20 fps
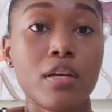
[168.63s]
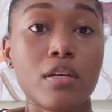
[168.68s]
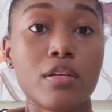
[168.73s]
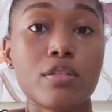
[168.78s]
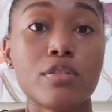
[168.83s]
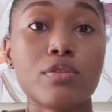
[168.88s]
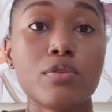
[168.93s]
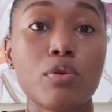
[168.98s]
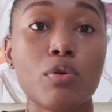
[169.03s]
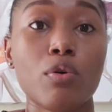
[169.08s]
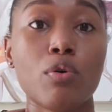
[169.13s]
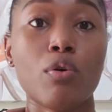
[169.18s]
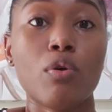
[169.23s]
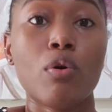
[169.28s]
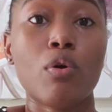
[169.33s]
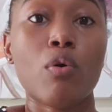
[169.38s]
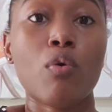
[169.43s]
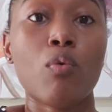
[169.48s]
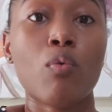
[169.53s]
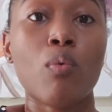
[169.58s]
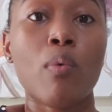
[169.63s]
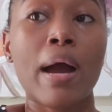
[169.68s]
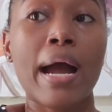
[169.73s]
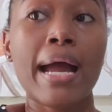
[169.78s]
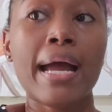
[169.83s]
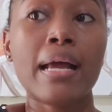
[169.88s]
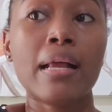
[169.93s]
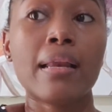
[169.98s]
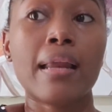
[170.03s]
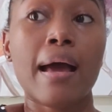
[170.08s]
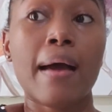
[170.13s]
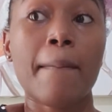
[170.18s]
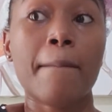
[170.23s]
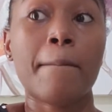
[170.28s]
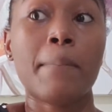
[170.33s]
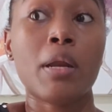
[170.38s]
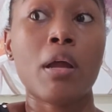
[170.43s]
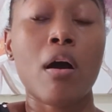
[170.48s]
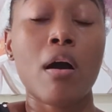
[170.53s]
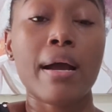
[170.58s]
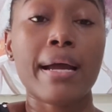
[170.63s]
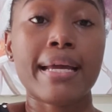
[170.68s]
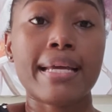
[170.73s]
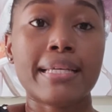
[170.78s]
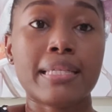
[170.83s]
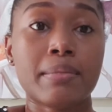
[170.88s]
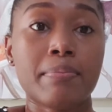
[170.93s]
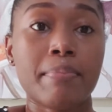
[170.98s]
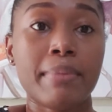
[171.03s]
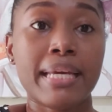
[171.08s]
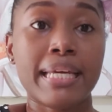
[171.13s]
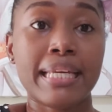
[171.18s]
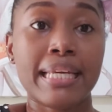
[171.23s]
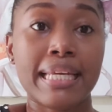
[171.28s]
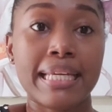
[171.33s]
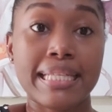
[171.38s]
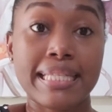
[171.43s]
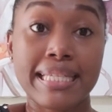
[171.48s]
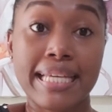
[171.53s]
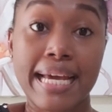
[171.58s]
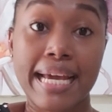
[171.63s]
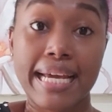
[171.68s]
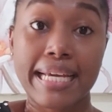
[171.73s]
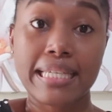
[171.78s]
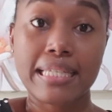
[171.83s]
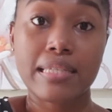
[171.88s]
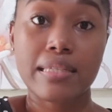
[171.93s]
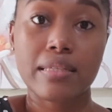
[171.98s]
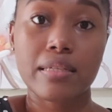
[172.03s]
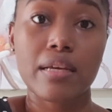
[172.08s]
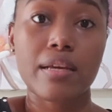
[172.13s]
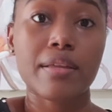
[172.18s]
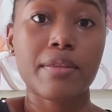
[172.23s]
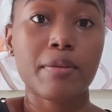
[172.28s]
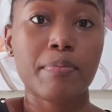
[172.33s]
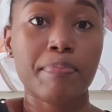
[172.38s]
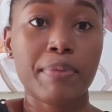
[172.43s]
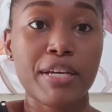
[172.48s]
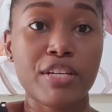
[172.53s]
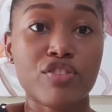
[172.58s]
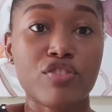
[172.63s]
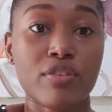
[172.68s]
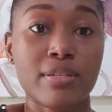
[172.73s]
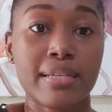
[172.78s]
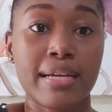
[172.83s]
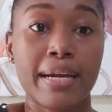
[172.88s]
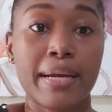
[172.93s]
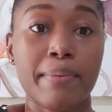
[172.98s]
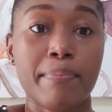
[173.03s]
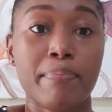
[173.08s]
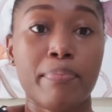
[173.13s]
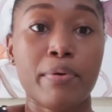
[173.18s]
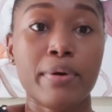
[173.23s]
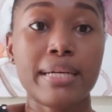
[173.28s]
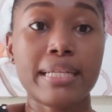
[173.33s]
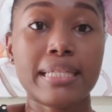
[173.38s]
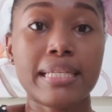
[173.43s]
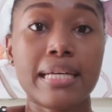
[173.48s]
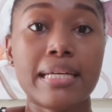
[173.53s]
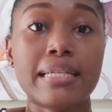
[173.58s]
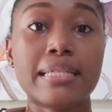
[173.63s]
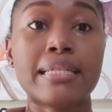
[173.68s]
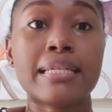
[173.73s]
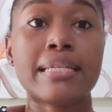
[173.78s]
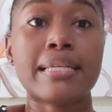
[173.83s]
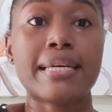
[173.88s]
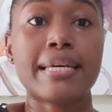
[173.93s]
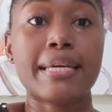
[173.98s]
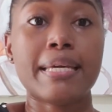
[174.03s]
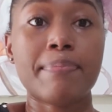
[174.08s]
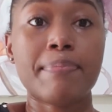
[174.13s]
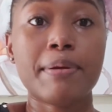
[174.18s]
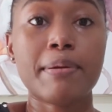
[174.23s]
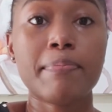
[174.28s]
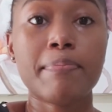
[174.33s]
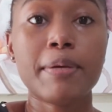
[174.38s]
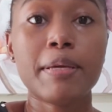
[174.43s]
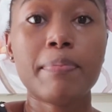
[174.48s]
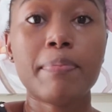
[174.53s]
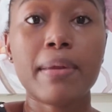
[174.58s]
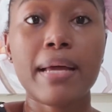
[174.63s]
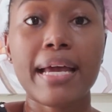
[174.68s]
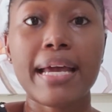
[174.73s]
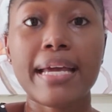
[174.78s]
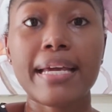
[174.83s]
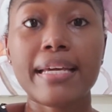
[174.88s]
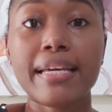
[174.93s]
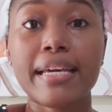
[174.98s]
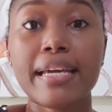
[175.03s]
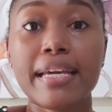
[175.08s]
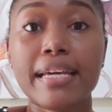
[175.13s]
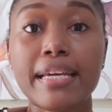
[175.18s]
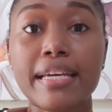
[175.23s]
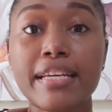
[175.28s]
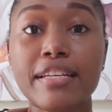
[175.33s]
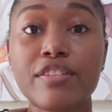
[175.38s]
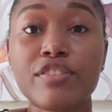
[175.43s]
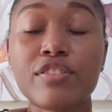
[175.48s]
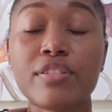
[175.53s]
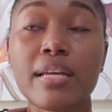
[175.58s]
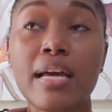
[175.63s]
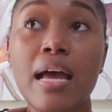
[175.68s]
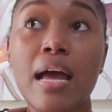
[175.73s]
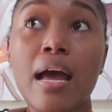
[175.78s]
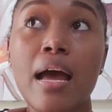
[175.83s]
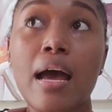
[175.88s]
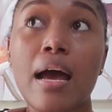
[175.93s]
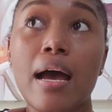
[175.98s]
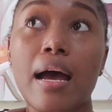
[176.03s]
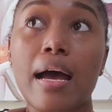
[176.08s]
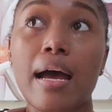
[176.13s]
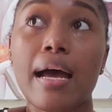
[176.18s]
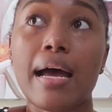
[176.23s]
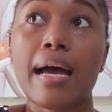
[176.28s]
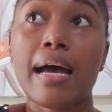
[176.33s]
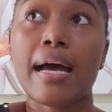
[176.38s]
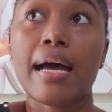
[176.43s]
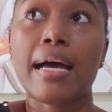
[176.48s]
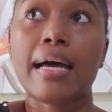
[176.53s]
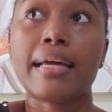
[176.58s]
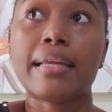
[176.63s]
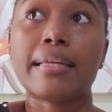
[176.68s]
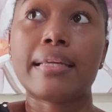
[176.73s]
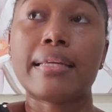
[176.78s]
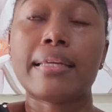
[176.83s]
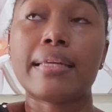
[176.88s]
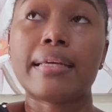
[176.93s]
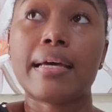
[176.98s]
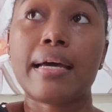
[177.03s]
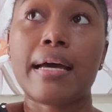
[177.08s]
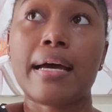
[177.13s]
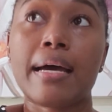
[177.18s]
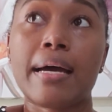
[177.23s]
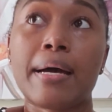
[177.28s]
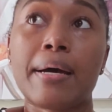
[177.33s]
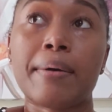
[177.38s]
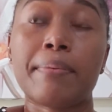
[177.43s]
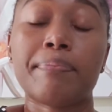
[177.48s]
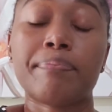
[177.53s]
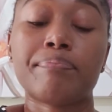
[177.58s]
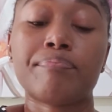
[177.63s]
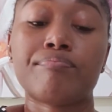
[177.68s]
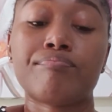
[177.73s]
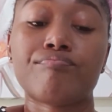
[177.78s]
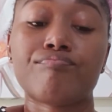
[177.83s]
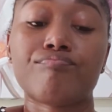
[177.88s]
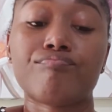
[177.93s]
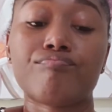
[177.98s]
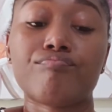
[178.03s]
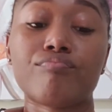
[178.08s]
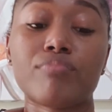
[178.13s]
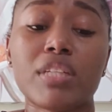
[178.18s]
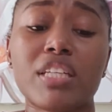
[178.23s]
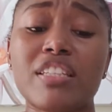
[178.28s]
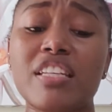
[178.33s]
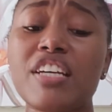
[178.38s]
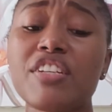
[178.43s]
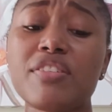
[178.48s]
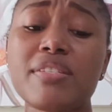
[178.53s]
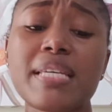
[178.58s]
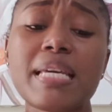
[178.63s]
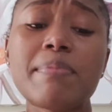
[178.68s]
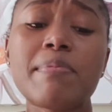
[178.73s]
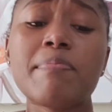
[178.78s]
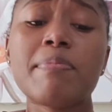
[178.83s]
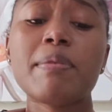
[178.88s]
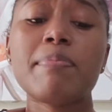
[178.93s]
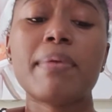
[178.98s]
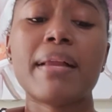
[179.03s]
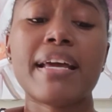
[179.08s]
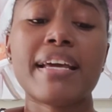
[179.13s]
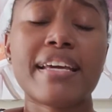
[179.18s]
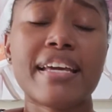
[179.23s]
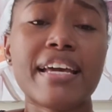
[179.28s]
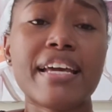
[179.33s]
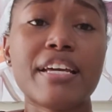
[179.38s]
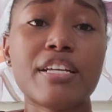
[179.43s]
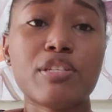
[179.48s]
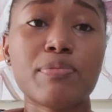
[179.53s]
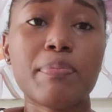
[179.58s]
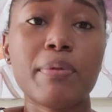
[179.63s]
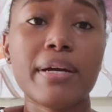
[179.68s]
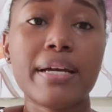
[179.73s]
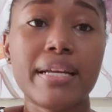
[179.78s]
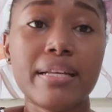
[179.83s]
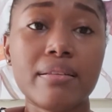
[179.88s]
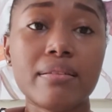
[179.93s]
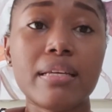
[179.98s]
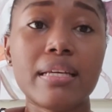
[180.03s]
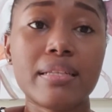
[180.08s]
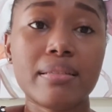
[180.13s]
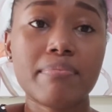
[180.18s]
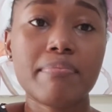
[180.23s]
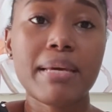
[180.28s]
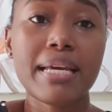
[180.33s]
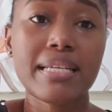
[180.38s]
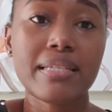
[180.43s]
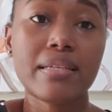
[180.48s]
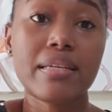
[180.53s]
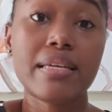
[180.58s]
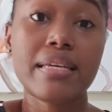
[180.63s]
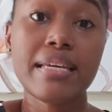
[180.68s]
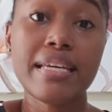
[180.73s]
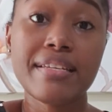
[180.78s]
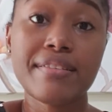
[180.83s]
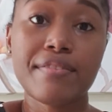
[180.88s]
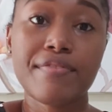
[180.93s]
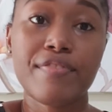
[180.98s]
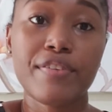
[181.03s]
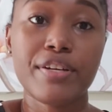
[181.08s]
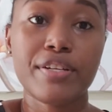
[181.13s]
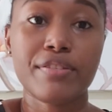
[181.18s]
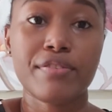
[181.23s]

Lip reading: So while a blog is mainly text, the pictures are important in keeping people engaged, and not just keeping people engaged, but it makes it easy for you